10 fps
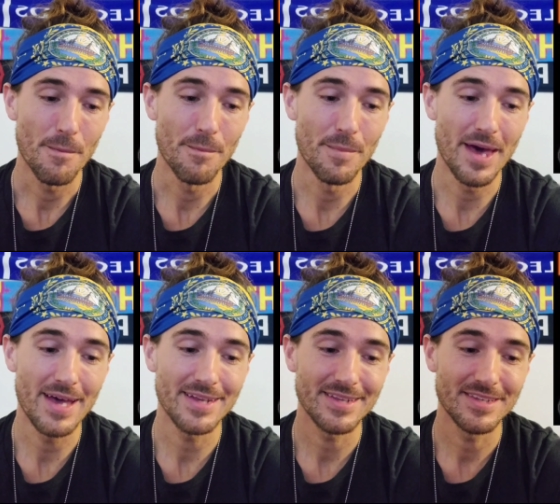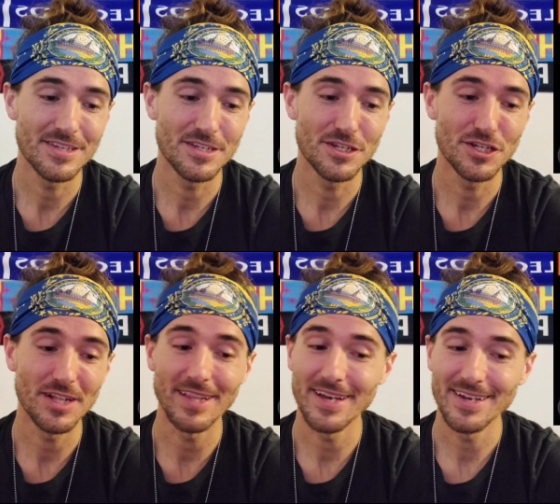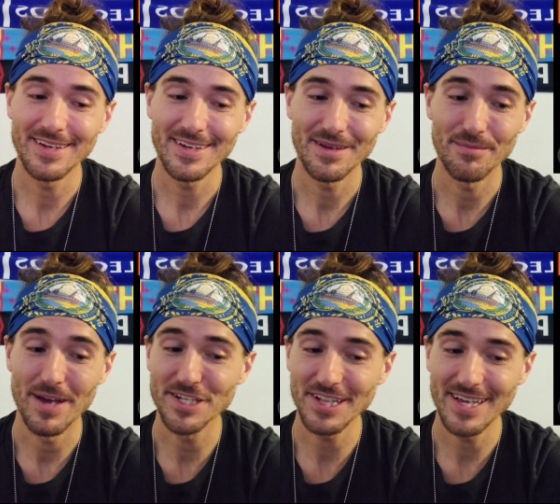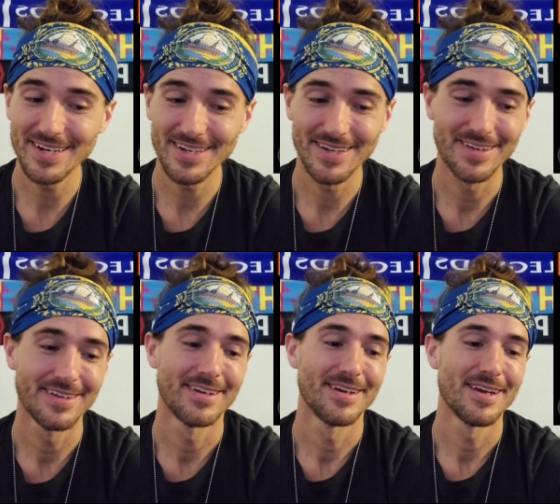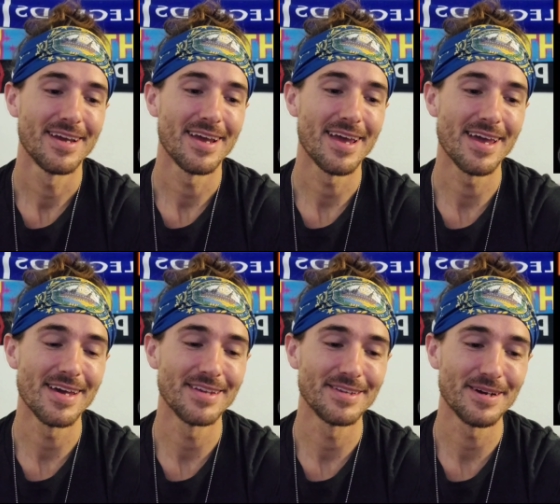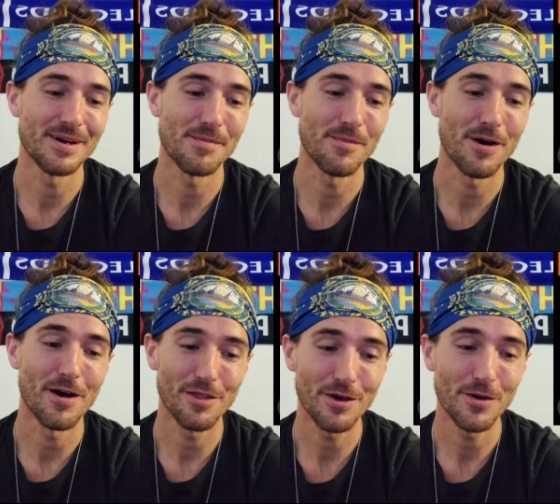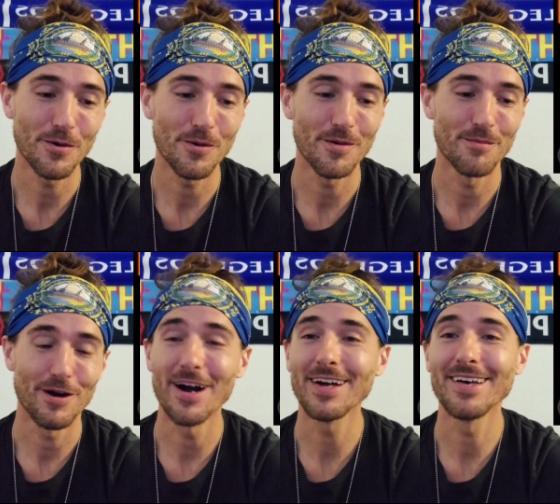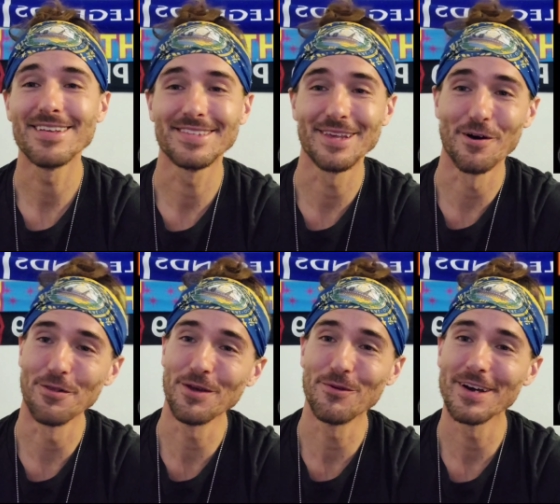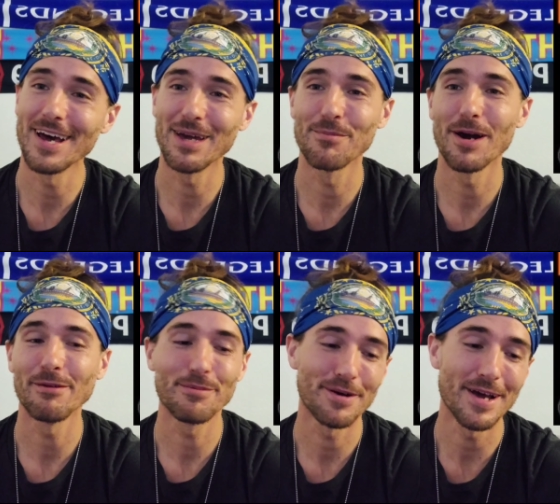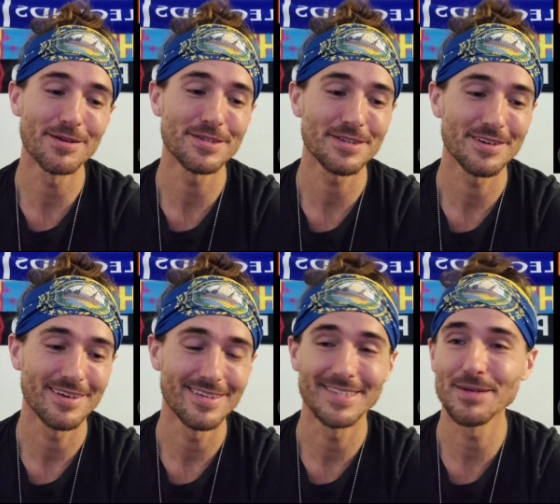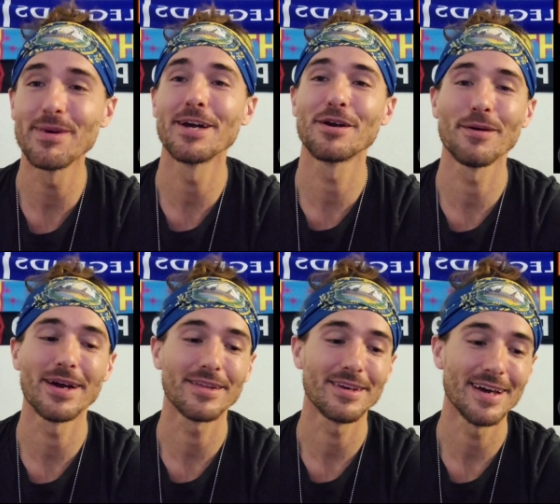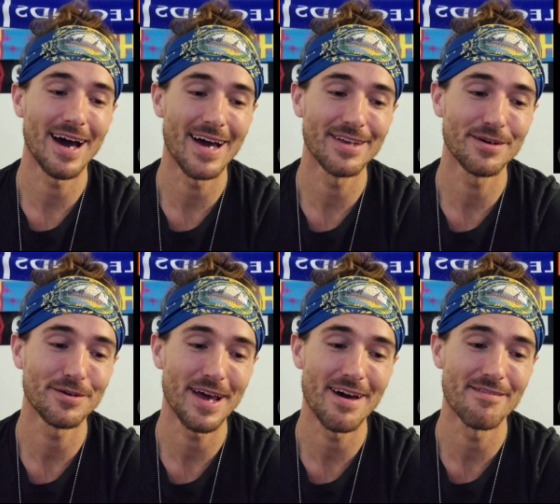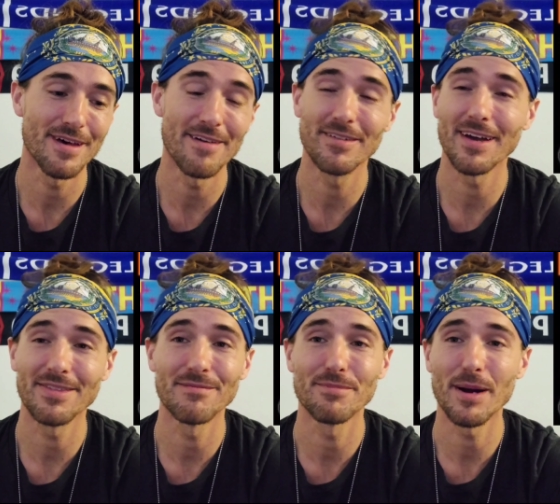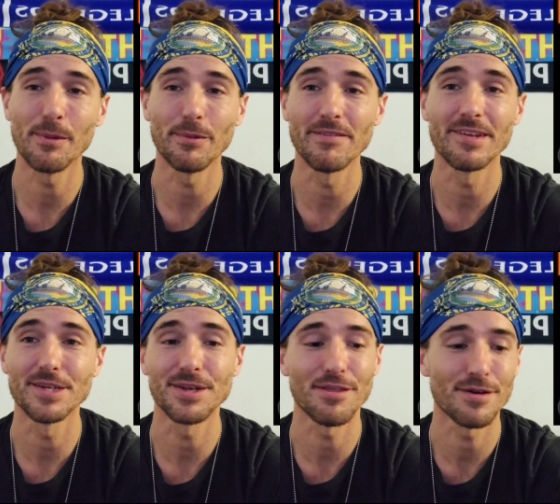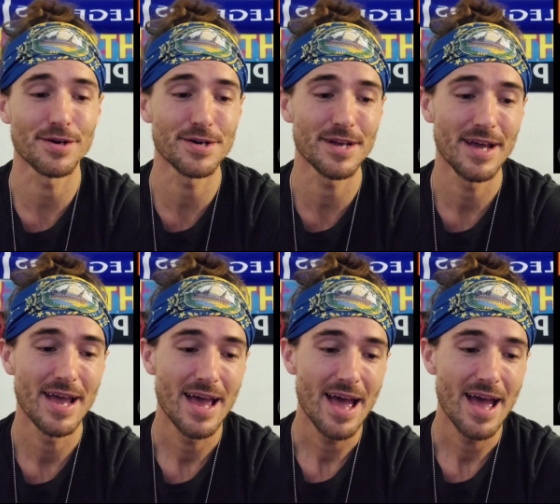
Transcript: Medjylland. Medjylland? And um, although Braga is the only one I can probably pronounce semi correctly, I don't have, I've got them probably finishing third.